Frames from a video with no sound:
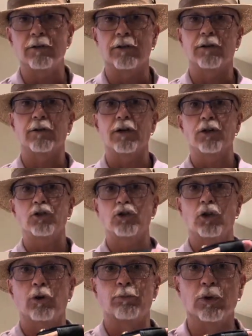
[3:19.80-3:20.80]
or
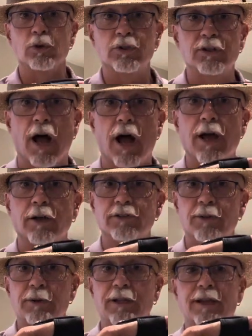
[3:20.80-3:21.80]
Sugar Blue style,
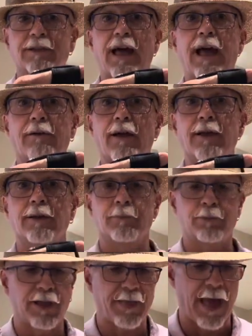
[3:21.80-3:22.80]
somebody like that, right? You can
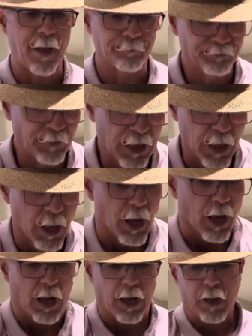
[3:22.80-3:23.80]
play that.
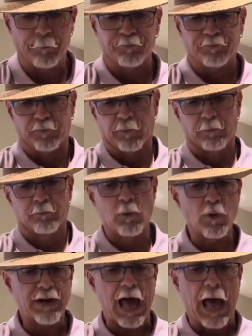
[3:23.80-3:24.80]

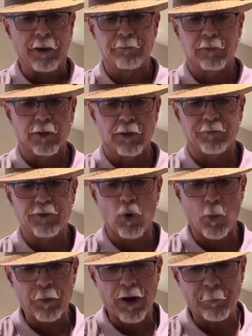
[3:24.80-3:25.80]
Moving on. If you
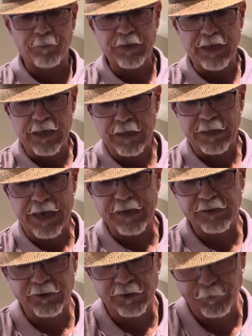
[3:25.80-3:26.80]
open up the case,